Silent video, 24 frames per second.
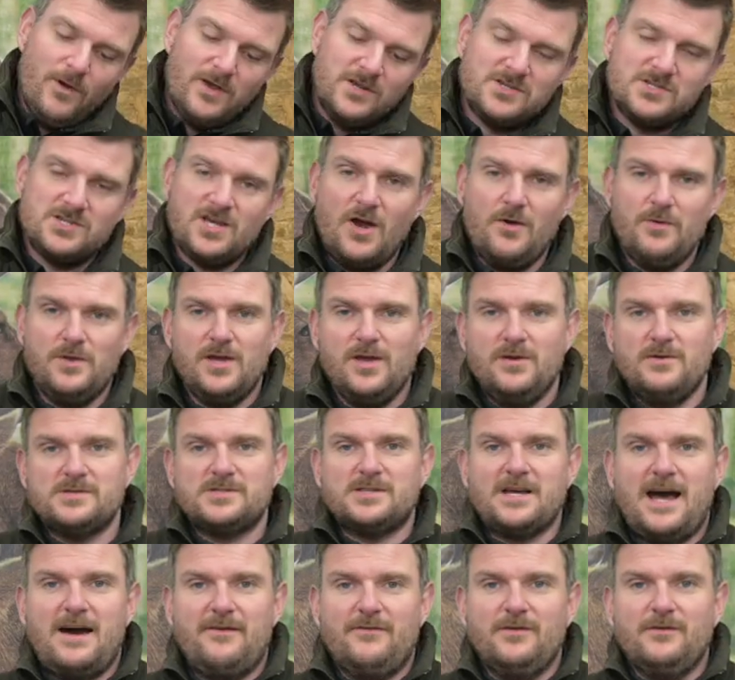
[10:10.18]
we're so
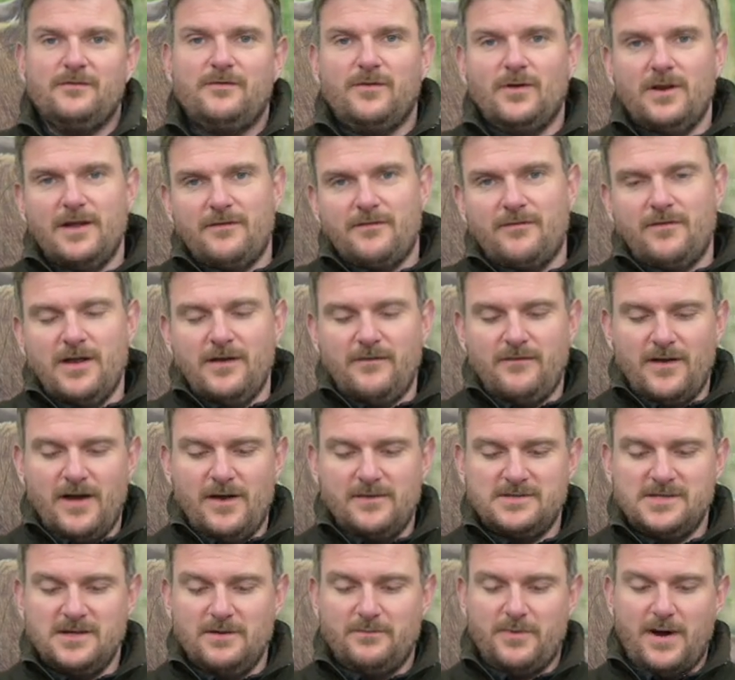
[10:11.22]
used to having fully free
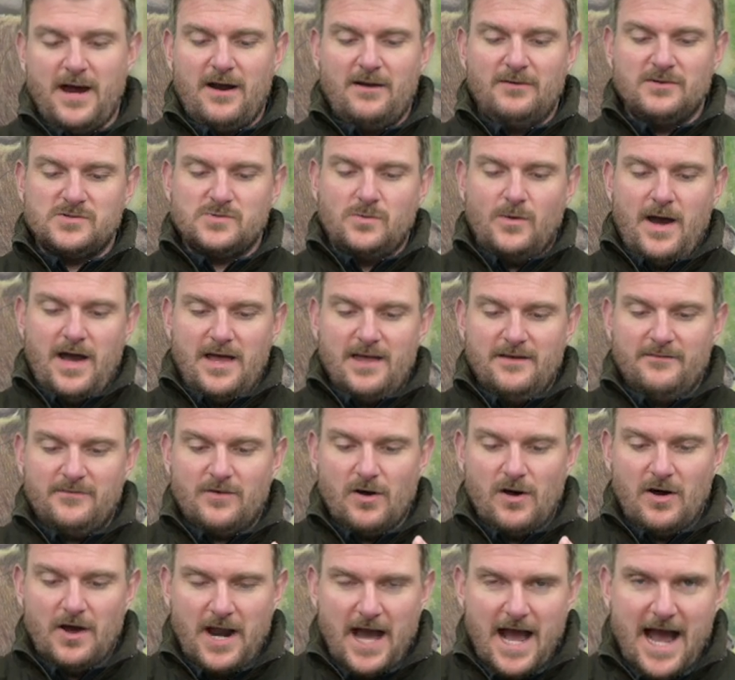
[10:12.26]
floating barrels where you've
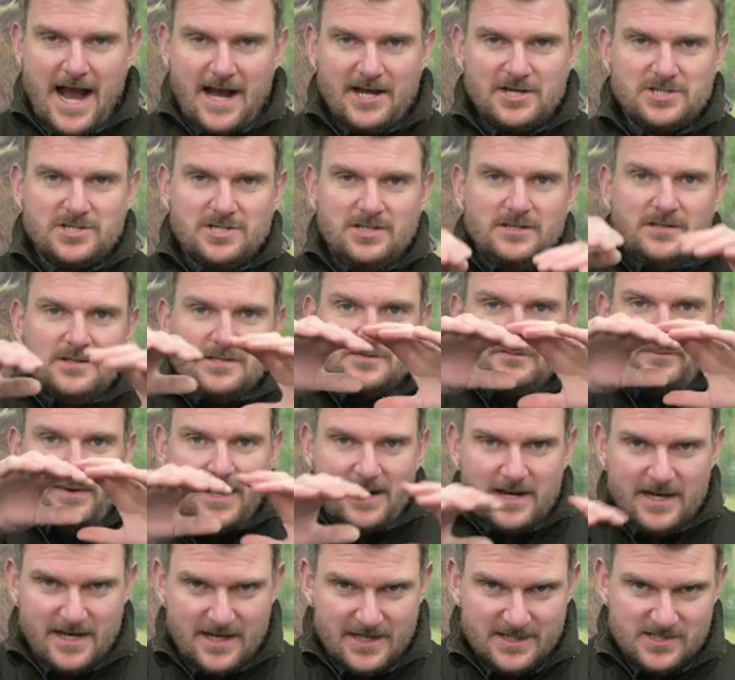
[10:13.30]
got an action that's
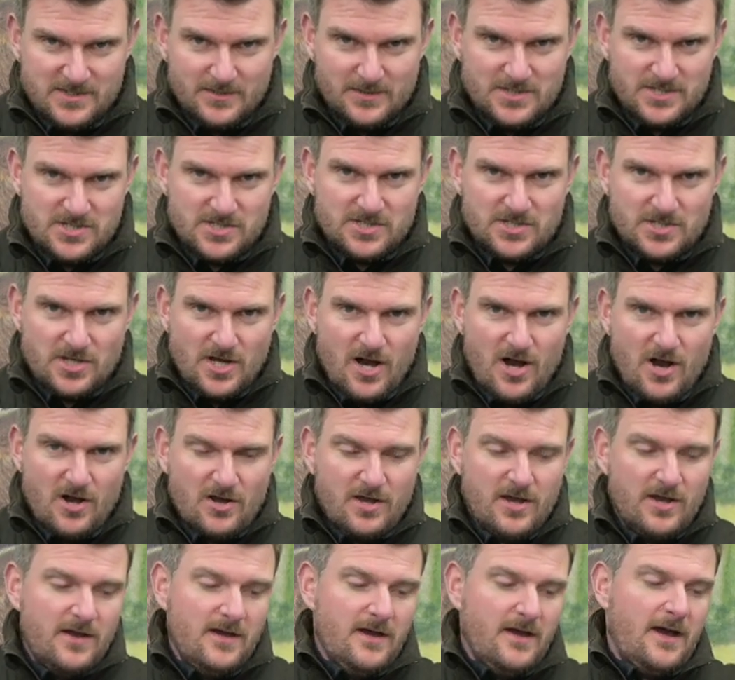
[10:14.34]
bedded into a
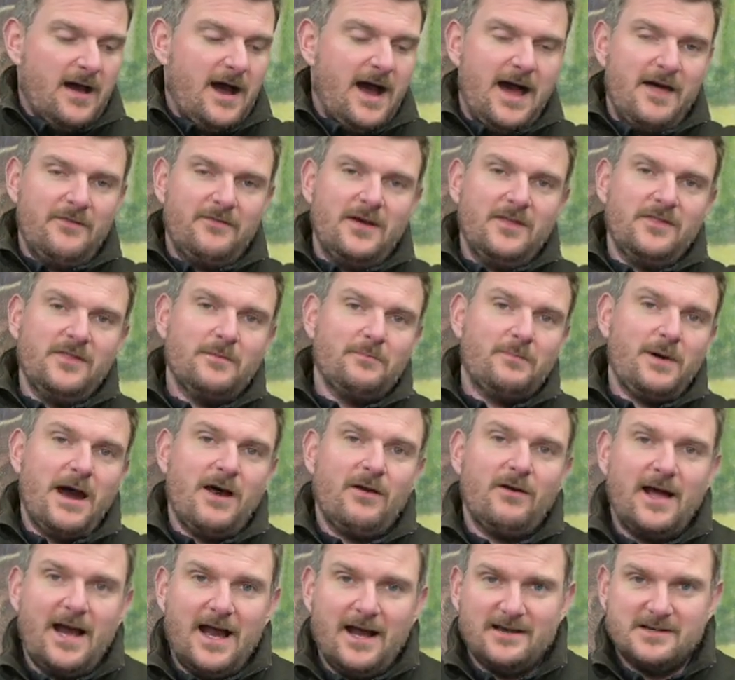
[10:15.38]
stock and then the
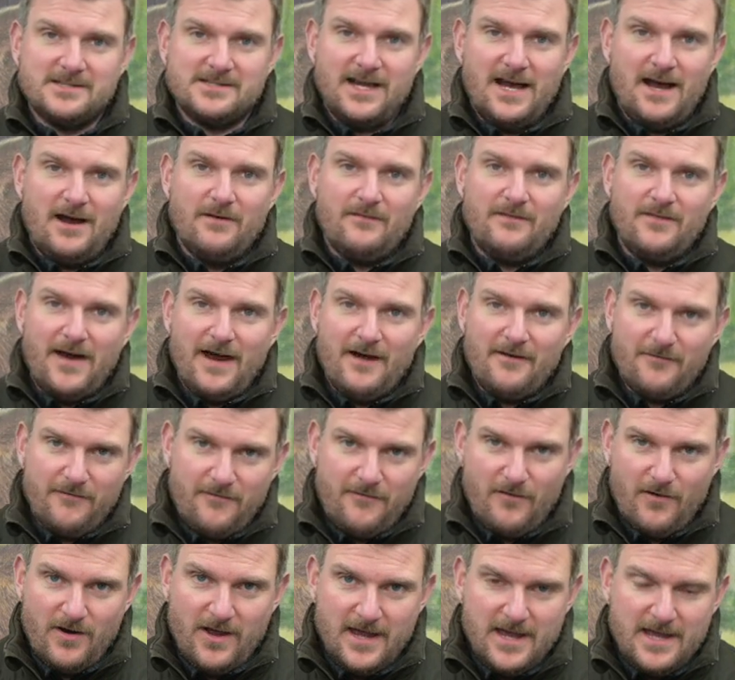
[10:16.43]
barrel hangs out of that
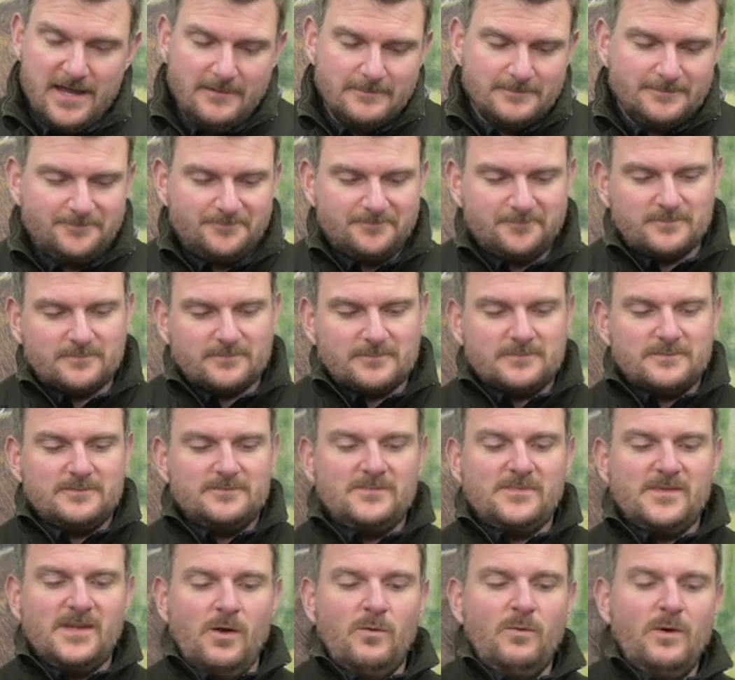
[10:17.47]
free,
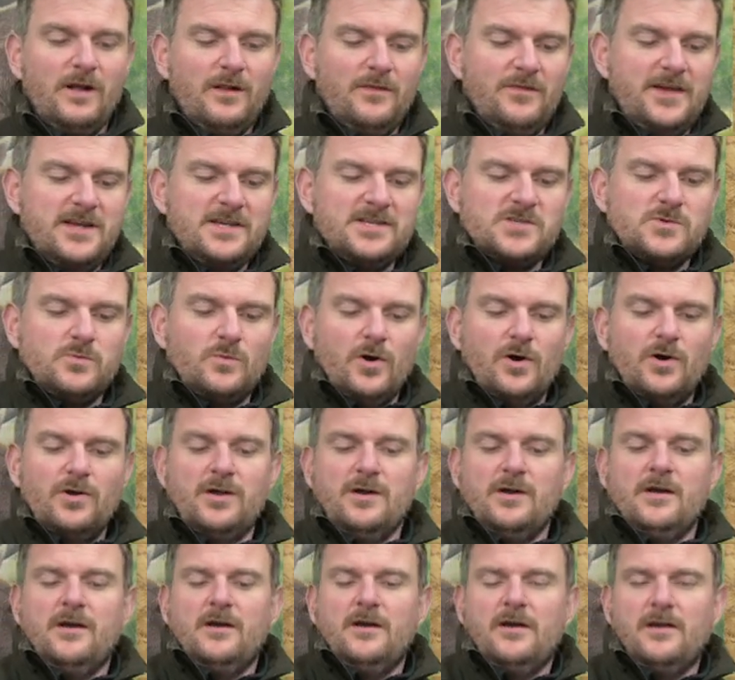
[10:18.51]
well, this one,